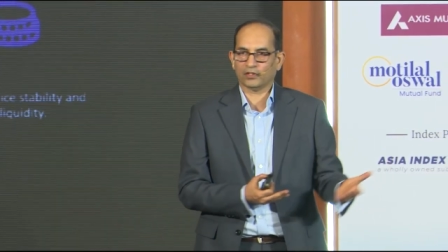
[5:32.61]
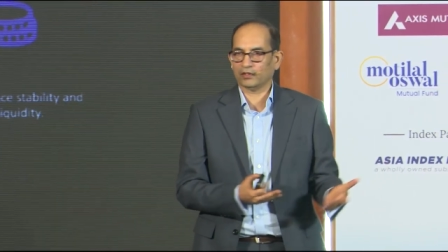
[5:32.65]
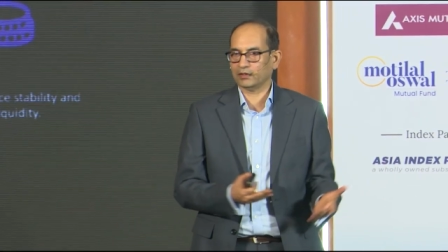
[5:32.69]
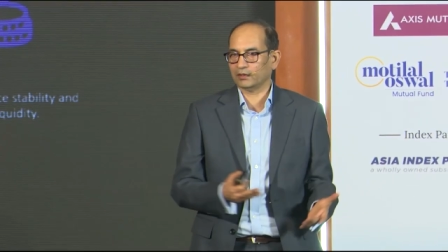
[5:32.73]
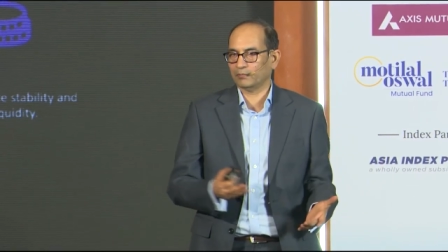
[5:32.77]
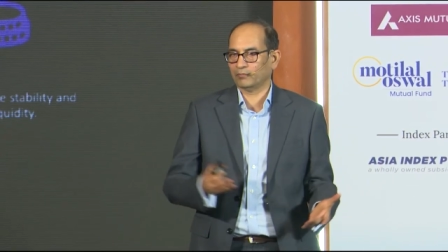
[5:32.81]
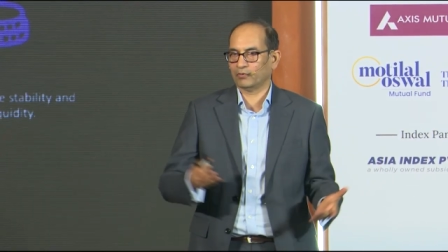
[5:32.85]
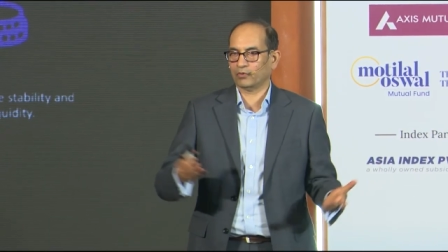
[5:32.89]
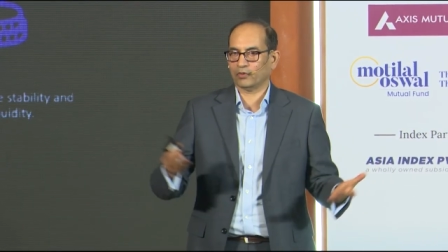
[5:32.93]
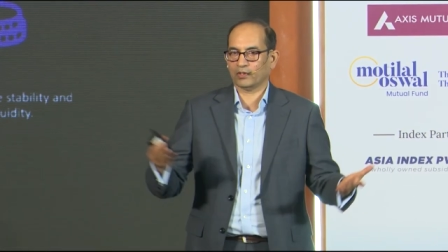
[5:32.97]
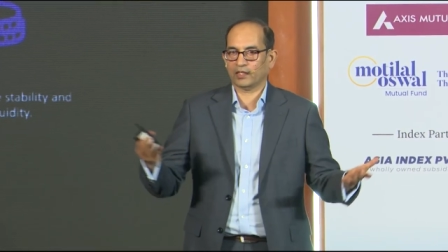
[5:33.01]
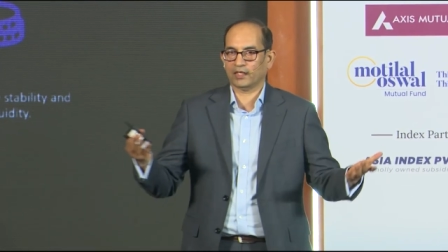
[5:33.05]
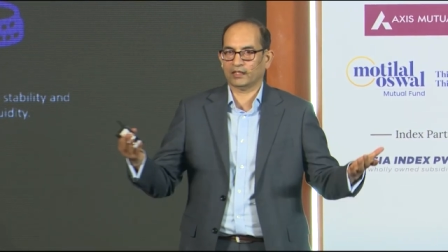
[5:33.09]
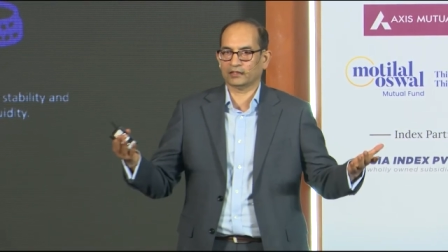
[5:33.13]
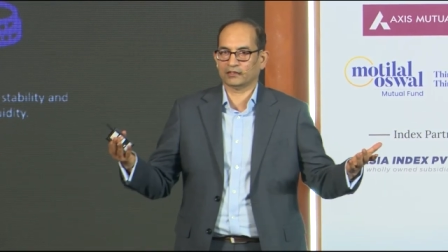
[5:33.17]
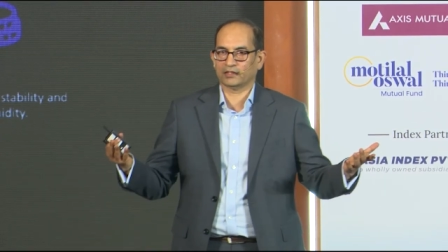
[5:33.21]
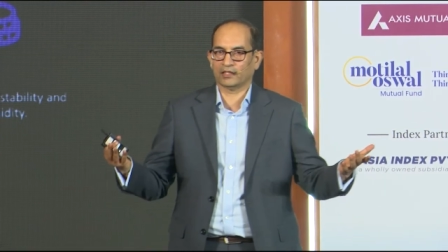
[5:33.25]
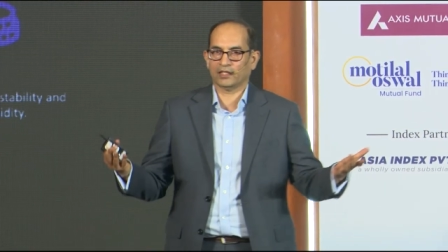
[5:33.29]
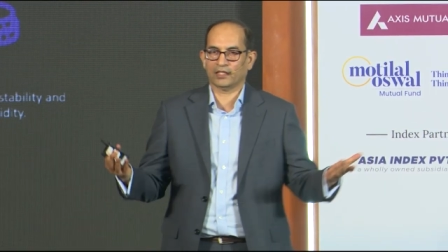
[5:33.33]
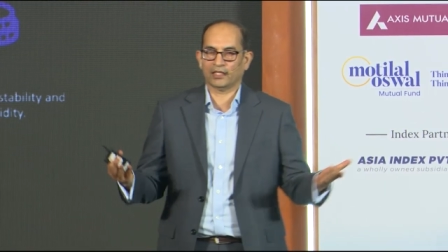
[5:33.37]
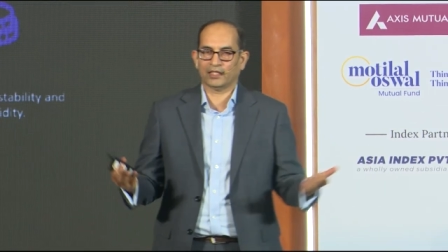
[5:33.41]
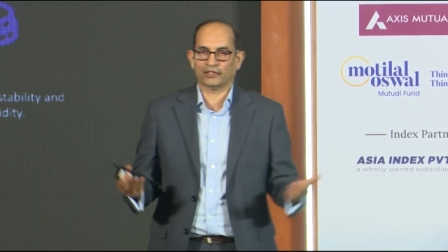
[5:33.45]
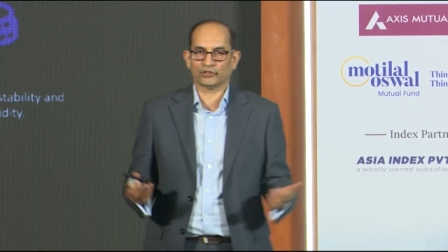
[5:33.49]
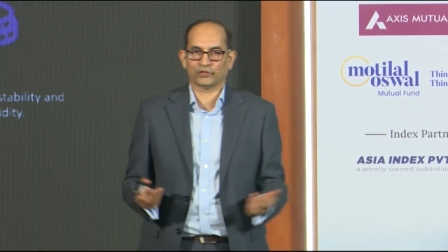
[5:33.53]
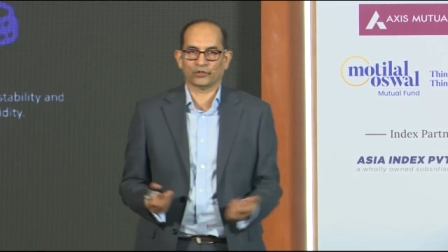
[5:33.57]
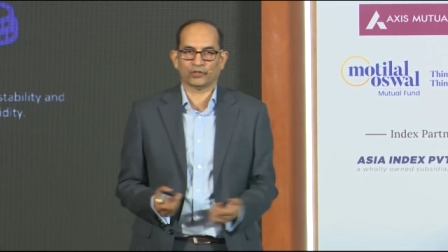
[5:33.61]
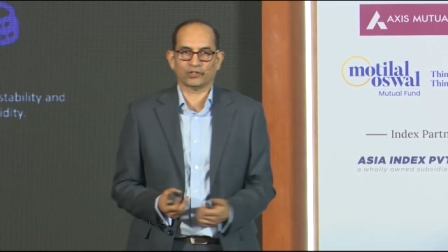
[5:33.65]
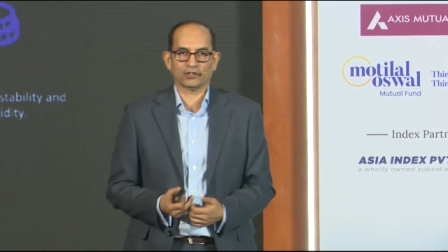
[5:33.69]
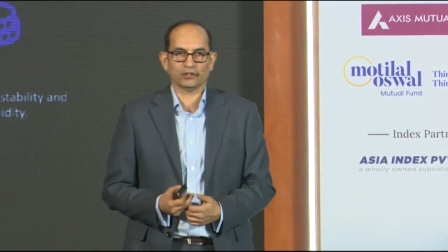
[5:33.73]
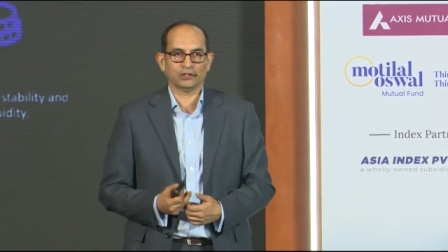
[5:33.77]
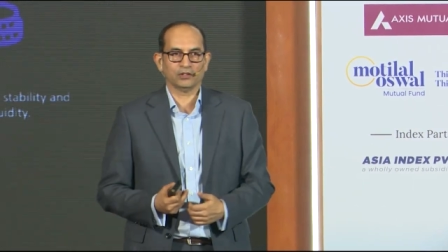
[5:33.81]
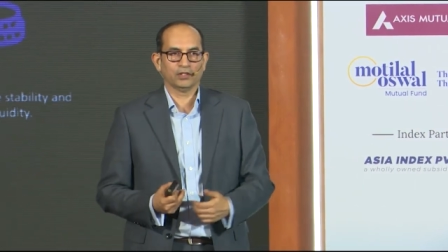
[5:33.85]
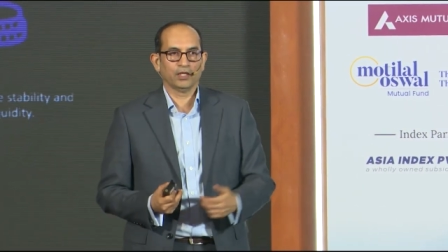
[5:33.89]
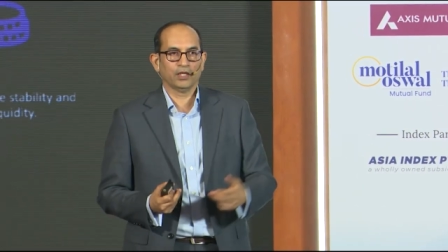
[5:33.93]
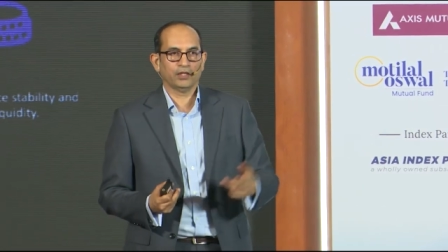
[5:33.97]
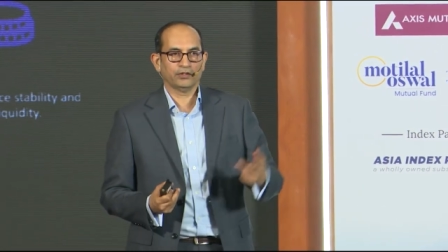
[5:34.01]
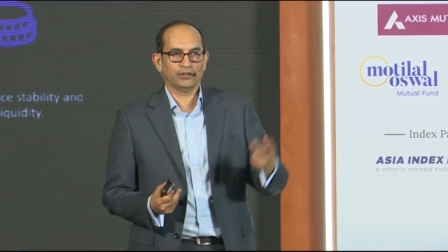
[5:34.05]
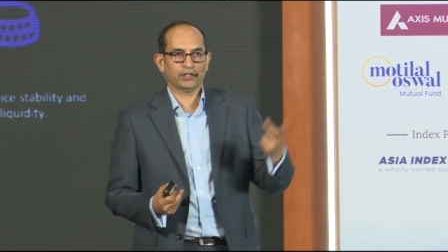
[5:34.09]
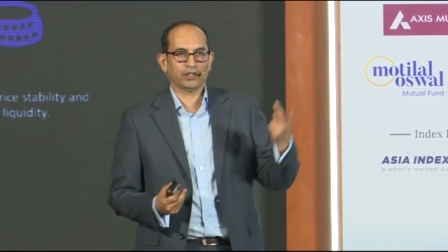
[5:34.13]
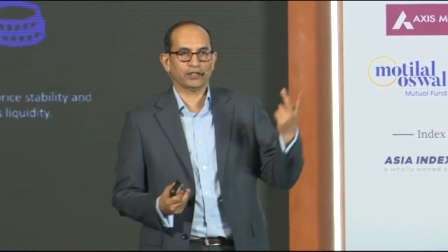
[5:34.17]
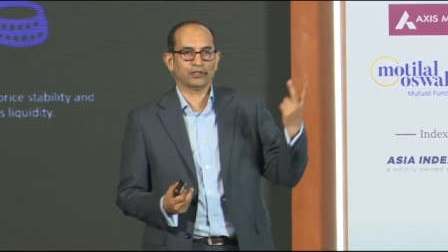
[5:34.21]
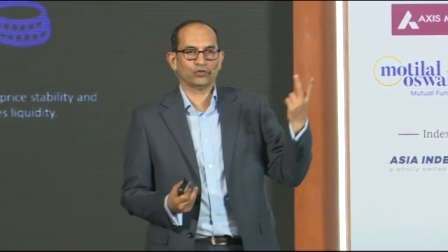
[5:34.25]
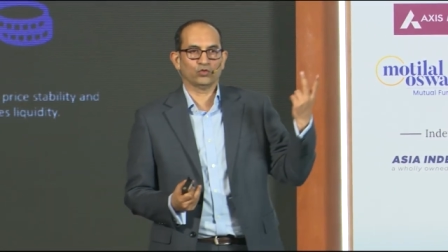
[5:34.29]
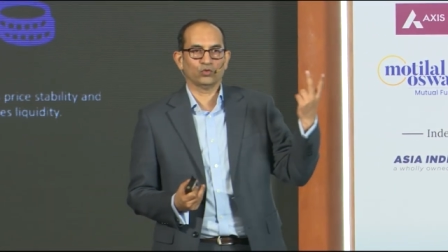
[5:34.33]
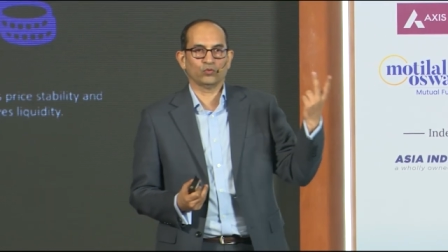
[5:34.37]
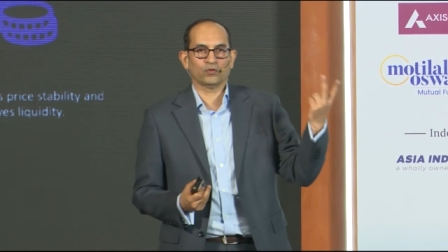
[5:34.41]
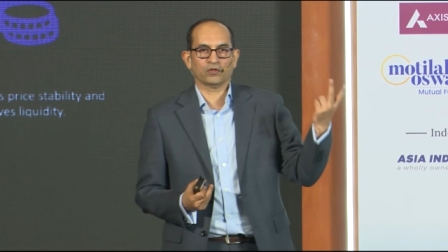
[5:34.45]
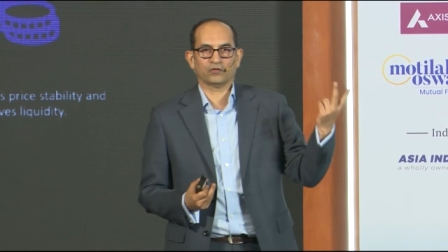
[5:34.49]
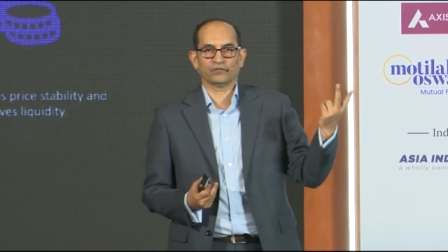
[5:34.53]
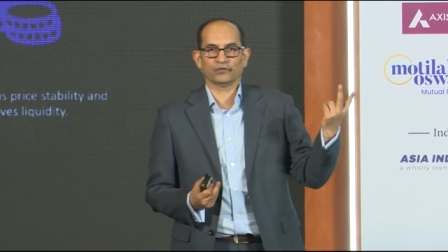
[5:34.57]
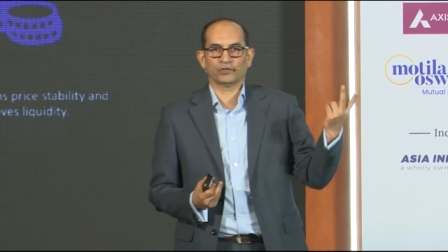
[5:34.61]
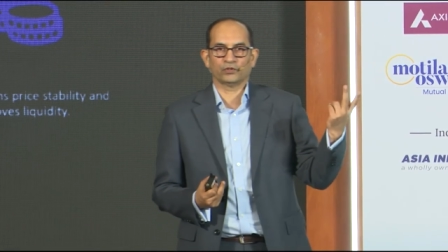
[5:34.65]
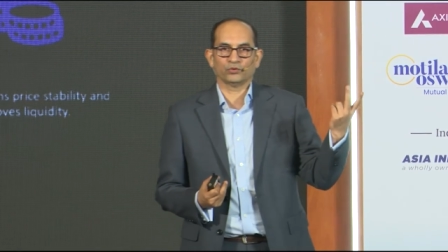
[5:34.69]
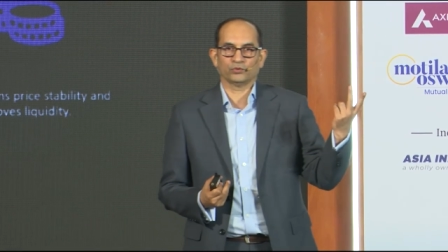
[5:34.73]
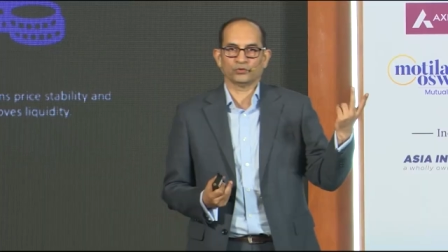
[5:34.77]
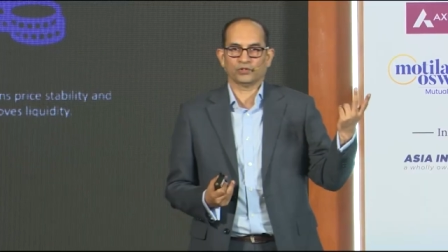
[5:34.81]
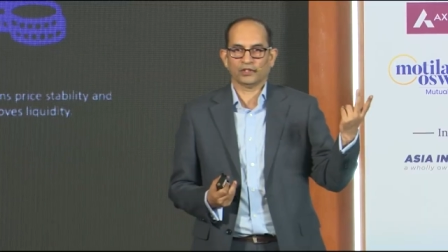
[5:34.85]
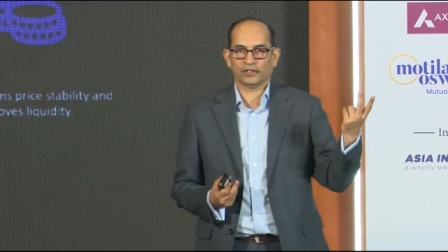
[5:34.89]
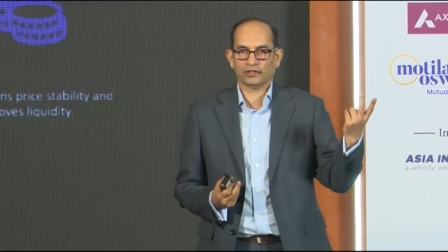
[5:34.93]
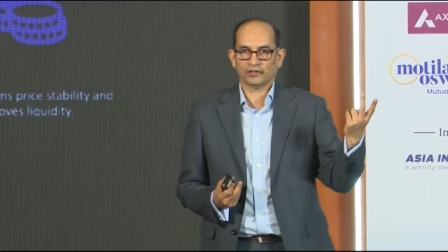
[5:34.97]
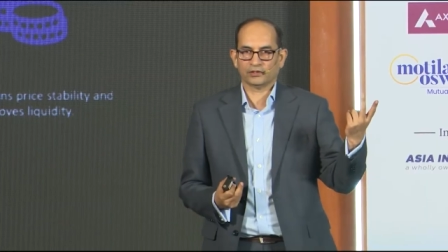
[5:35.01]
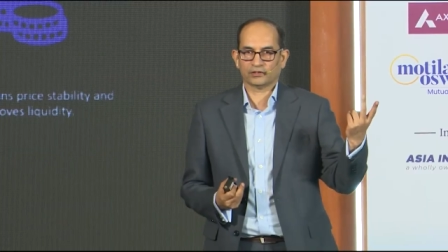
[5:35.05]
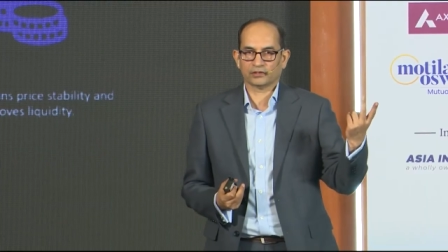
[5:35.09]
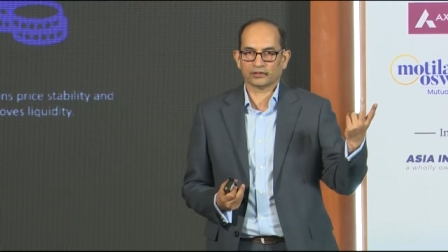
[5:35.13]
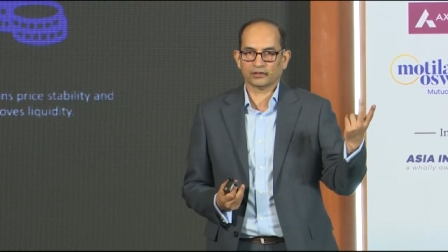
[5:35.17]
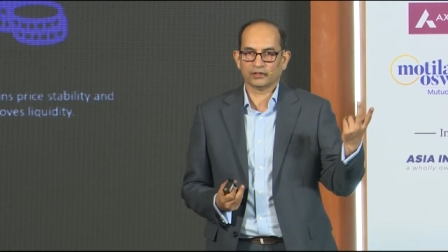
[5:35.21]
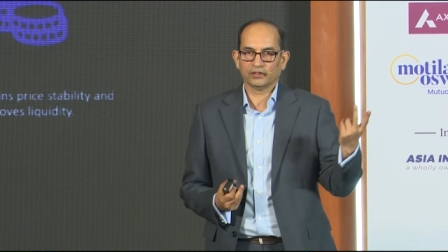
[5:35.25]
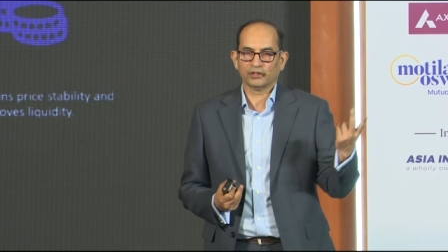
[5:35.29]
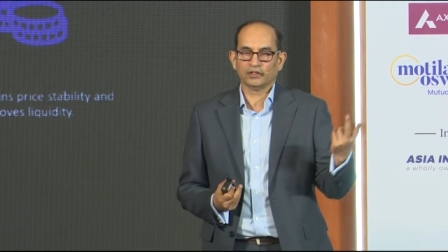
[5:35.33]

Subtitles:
The broker has a large order. They can do one of the two things.